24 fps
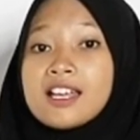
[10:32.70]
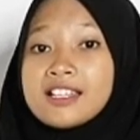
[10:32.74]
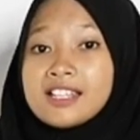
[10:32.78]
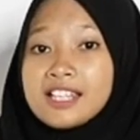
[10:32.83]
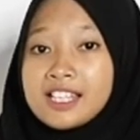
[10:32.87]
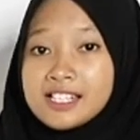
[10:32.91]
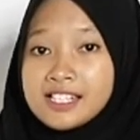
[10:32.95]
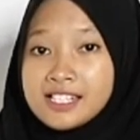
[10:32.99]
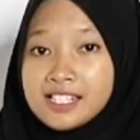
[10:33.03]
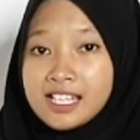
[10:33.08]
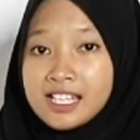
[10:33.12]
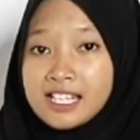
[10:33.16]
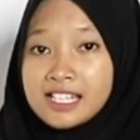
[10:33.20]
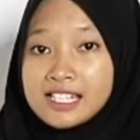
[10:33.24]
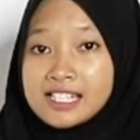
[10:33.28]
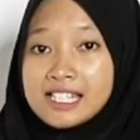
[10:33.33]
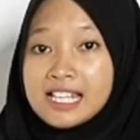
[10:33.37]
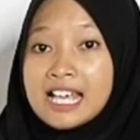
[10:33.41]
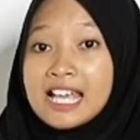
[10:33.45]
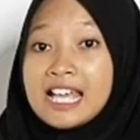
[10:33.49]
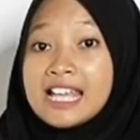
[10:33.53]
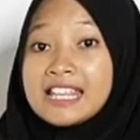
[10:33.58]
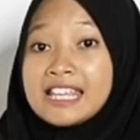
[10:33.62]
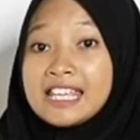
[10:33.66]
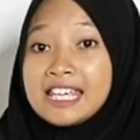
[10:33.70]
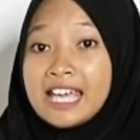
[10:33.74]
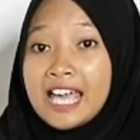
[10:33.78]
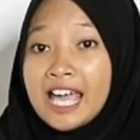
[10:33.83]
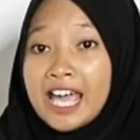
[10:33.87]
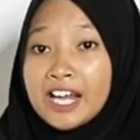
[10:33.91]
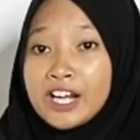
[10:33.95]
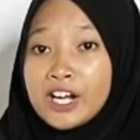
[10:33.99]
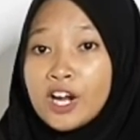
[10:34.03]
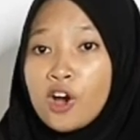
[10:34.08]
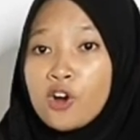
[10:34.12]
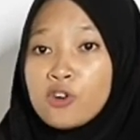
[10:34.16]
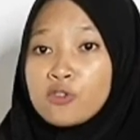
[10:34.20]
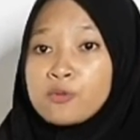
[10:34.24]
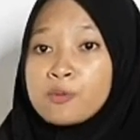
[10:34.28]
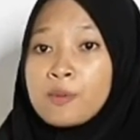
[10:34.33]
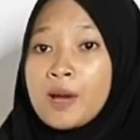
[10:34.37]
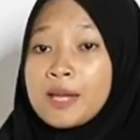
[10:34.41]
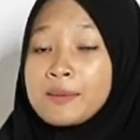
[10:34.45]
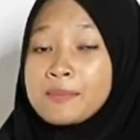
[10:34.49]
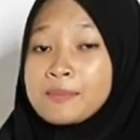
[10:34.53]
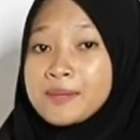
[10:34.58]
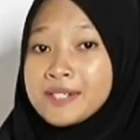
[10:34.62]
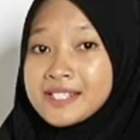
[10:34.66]
This is the end of
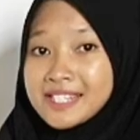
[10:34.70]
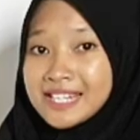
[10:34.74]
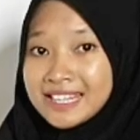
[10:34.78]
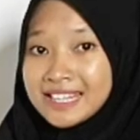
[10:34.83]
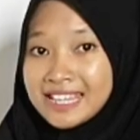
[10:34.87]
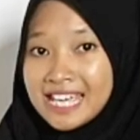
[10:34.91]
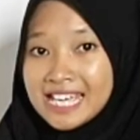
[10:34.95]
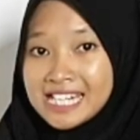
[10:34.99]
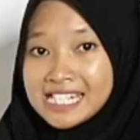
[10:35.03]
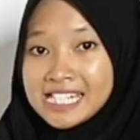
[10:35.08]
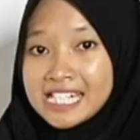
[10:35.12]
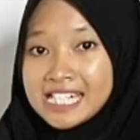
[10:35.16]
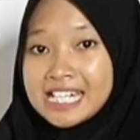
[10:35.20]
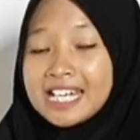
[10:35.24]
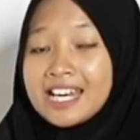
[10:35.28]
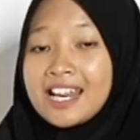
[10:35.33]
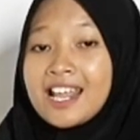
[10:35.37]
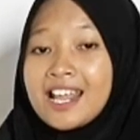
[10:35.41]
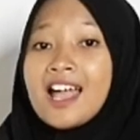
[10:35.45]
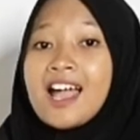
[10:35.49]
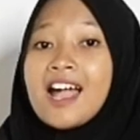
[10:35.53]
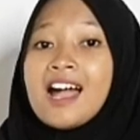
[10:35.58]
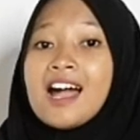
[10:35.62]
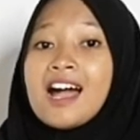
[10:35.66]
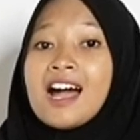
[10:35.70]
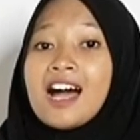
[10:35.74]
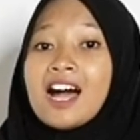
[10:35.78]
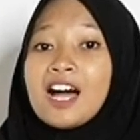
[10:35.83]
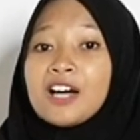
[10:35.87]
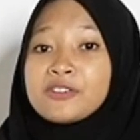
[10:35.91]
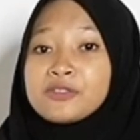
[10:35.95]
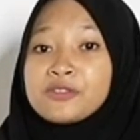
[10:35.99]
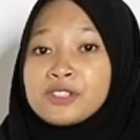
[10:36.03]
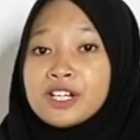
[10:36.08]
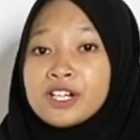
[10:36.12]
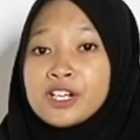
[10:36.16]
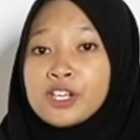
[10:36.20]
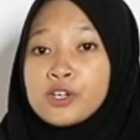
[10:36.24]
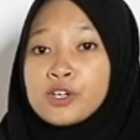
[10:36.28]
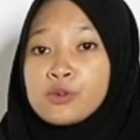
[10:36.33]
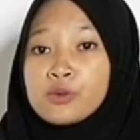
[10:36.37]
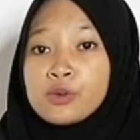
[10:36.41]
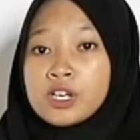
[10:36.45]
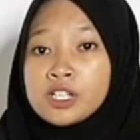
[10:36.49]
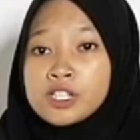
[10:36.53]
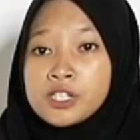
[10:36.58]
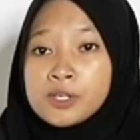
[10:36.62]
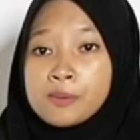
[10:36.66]
my presentation. After
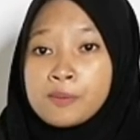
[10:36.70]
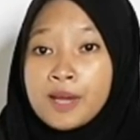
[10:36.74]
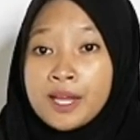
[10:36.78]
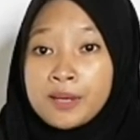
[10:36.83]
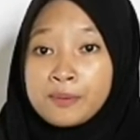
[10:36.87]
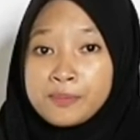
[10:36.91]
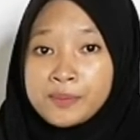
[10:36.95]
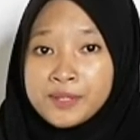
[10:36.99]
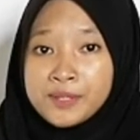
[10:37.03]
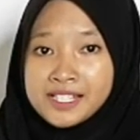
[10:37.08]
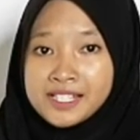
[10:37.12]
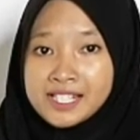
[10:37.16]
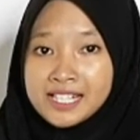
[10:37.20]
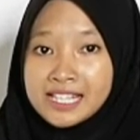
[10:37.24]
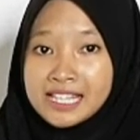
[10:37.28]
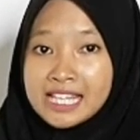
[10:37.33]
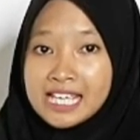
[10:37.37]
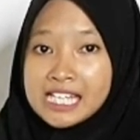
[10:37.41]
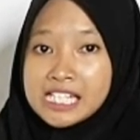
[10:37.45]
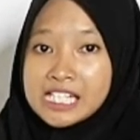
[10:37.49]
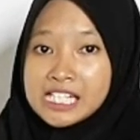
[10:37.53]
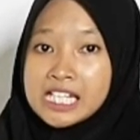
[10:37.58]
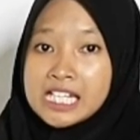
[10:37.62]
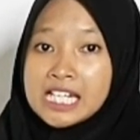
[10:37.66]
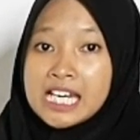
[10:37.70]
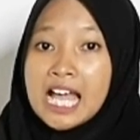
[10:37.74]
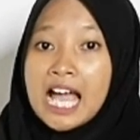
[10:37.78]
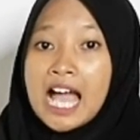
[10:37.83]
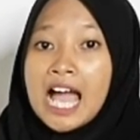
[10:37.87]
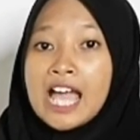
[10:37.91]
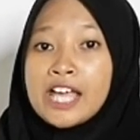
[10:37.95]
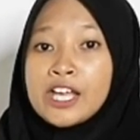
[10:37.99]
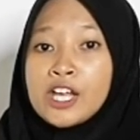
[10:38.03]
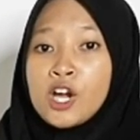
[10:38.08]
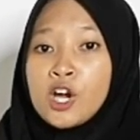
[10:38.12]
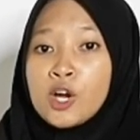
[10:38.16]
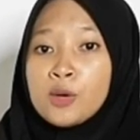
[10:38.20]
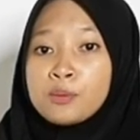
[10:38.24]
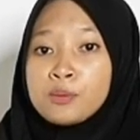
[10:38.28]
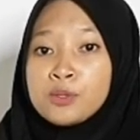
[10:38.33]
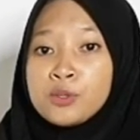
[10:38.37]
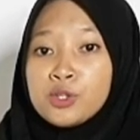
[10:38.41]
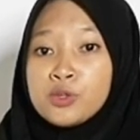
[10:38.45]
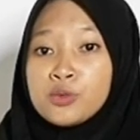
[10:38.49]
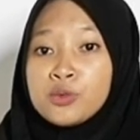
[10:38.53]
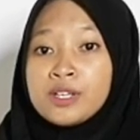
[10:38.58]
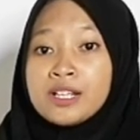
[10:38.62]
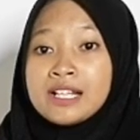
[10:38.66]
you watch my presentation, I
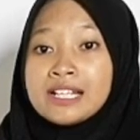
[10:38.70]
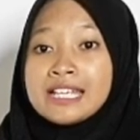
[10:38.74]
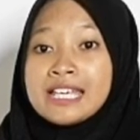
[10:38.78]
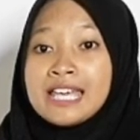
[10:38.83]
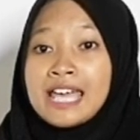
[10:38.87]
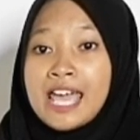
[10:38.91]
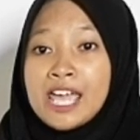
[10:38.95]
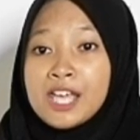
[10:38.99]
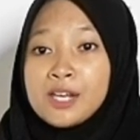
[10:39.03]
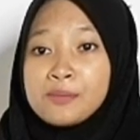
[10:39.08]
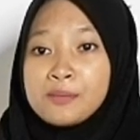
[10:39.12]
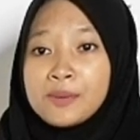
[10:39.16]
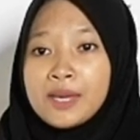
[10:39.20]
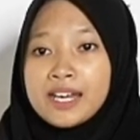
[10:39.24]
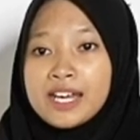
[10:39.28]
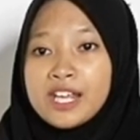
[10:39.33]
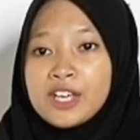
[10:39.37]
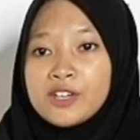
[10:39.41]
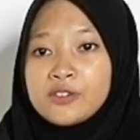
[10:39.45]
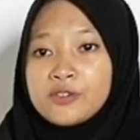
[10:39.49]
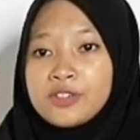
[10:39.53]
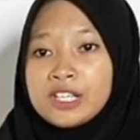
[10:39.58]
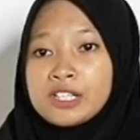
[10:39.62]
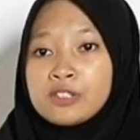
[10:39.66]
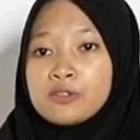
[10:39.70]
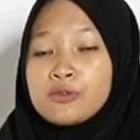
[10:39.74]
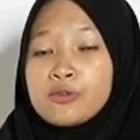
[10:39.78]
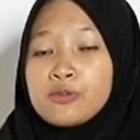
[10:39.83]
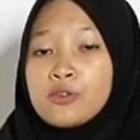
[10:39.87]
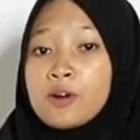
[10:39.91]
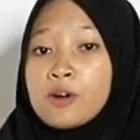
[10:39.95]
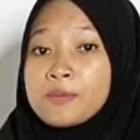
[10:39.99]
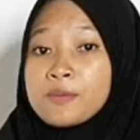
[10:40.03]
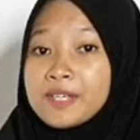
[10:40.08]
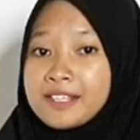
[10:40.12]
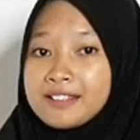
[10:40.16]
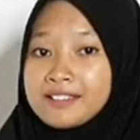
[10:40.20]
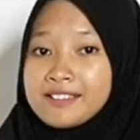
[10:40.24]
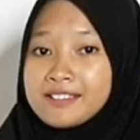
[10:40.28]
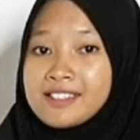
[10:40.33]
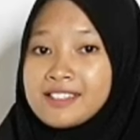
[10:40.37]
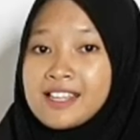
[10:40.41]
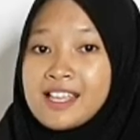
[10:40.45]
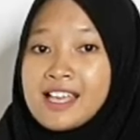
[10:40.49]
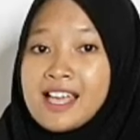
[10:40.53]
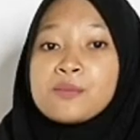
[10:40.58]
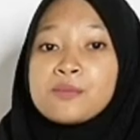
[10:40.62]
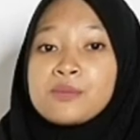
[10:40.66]
hope you will gain benefit from it.
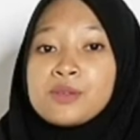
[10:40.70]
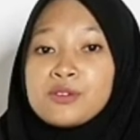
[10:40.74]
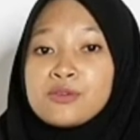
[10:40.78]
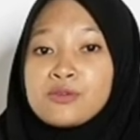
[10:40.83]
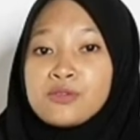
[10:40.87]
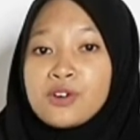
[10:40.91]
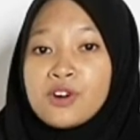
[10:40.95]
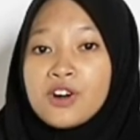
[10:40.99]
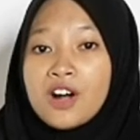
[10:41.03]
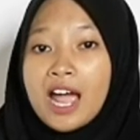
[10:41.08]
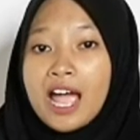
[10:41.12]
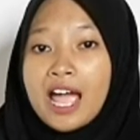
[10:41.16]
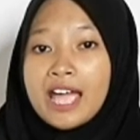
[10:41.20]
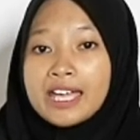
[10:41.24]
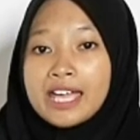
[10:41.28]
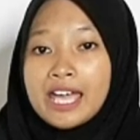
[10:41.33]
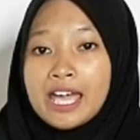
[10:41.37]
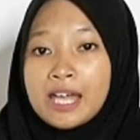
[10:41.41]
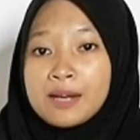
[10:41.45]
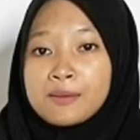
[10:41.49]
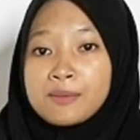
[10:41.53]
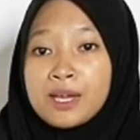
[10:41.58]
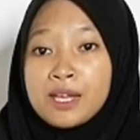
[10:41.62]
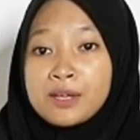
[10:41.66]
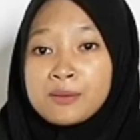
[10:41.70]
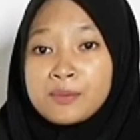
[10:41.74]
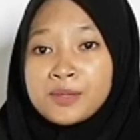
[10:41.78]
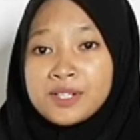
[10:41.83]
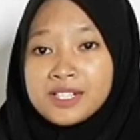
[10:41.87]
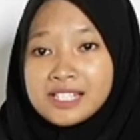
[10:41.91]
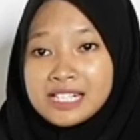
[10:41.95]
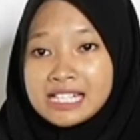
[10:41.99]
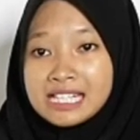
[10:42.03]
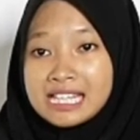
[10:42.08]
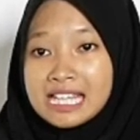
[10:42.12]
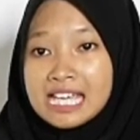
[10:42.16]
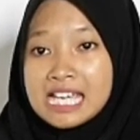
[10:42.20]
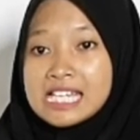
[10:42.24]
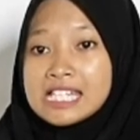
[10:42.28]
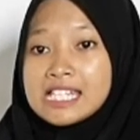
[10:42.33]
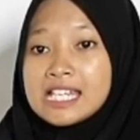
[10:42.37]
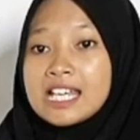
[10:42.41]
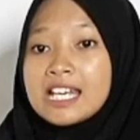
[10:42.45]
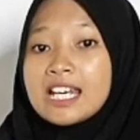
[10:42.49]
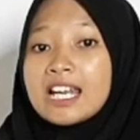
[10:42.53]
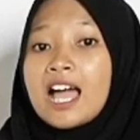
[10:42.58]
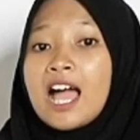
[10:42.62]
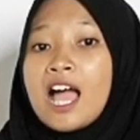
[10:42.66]
Before I end my
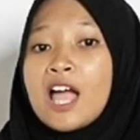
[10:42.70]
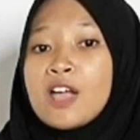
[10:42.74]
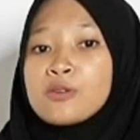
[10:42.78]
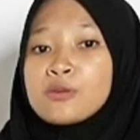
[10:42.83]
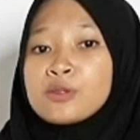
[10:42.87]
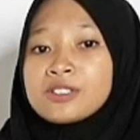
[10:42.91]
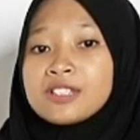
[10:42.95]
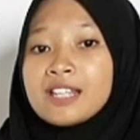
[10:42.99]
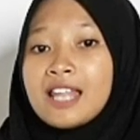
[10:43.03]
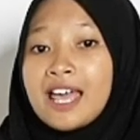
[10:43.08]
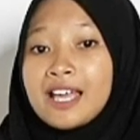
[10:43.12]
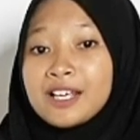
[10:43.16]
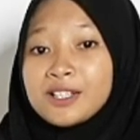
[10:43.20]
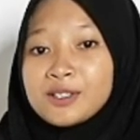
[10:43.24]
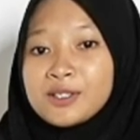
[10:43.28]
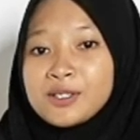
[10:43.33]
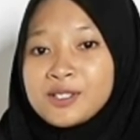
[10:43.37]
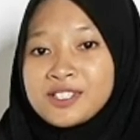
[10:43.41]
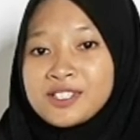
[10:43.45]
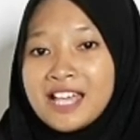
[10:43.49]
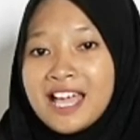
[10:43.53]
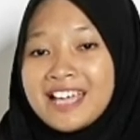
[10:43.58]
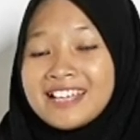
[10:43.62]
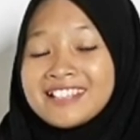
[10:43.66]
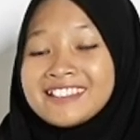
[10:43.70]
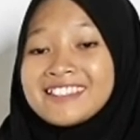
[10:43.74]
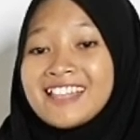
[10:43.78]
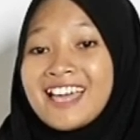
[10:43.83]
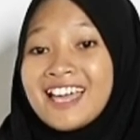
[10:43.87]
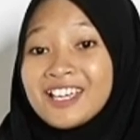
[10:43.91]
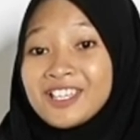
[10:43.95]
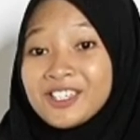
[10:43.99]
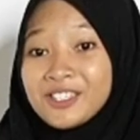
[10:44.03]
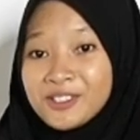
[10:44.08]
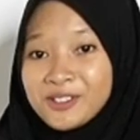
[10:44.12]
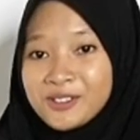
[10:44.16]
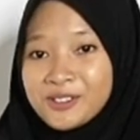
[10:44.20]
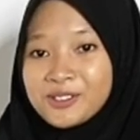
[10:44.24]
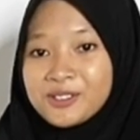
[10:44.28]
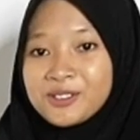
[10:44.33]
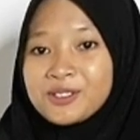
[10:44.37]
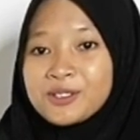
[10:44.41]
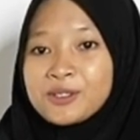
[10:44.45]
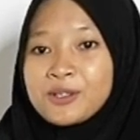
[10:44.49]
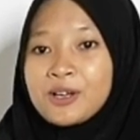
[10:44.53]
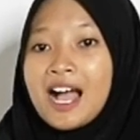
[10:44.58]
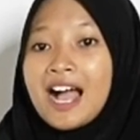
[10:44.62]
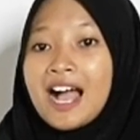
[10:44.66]
presentation, I would like to say thank you
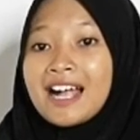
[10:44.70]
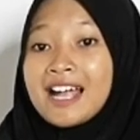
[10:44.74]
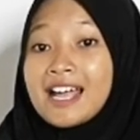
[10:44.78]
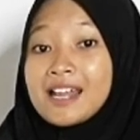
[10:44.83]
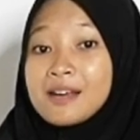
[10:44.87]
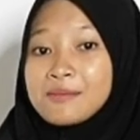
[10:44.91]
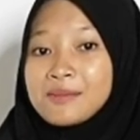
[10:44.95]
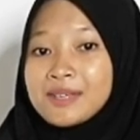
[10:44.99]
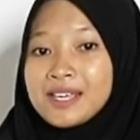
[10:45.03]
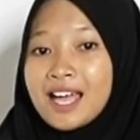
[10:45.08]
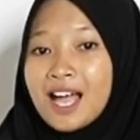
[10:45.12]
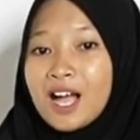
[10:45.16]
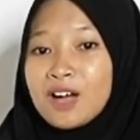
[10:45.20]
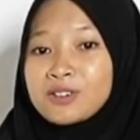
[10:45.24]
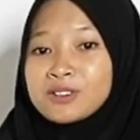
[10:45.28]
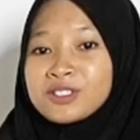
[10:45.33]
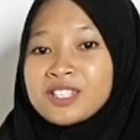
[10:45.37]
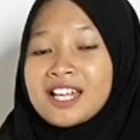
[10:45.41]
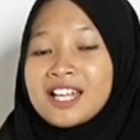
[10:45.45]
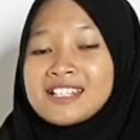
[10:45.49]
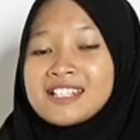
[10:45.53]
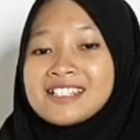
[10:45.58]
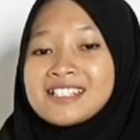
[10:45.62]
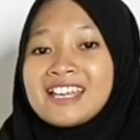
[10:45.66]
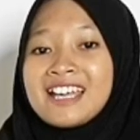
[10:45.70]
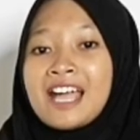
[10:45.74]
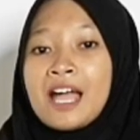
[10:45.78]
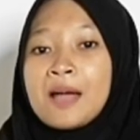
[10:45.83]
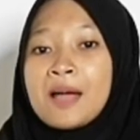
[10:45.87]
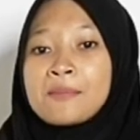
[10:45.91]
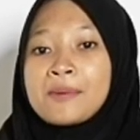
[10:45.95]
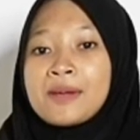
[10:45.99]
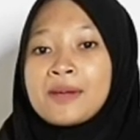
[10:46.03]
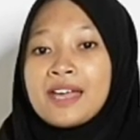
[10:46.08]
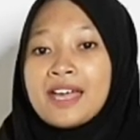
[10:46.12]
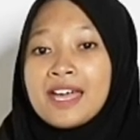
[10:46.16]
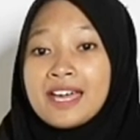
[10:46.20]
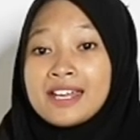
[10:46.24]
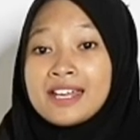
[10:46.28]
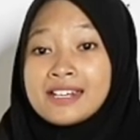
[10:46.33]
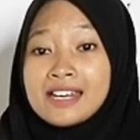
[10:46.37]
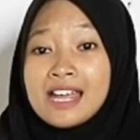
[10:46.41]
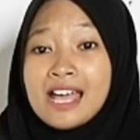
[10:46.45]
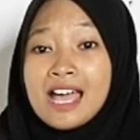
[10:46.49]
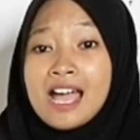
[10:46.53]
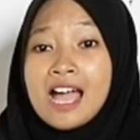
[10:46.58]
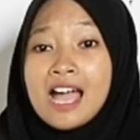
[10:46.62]
to Akademi Akuntansi YKPN,